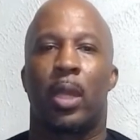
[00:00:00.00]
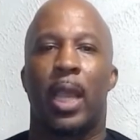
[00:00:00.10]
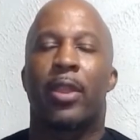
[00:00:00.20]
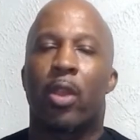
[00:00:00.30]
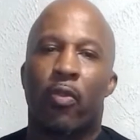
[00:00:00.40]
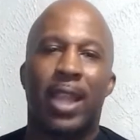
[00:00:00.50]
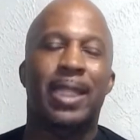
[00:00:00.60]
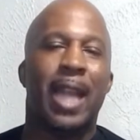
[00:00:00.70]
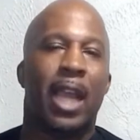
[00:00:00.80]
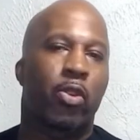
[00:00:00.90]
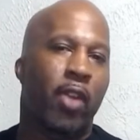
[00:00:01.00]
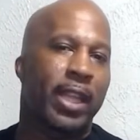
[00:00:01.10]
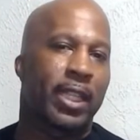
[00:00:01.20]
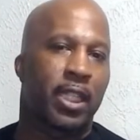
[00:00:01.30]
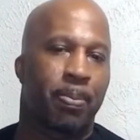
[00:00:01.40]
The reason I
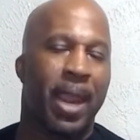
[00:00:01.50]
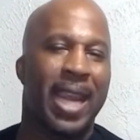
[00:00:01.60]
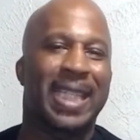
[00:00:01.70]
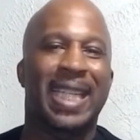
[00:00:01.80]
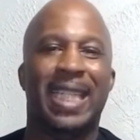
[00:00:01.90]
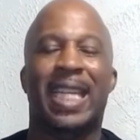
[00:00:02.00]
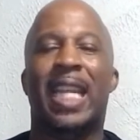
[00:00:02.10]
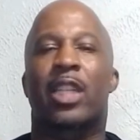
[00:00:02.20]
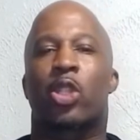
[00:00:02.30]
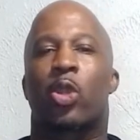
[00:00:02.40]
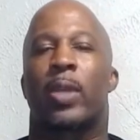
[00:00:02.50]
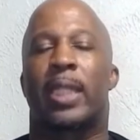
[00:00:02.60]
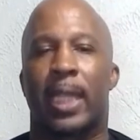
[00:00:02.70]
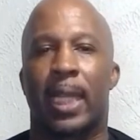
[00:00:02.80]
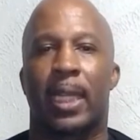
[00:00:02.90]
create this page, Ingenious
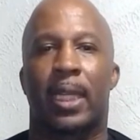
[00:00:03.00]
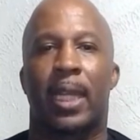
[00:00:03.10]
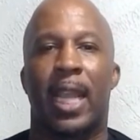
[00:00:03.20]
Storytelling,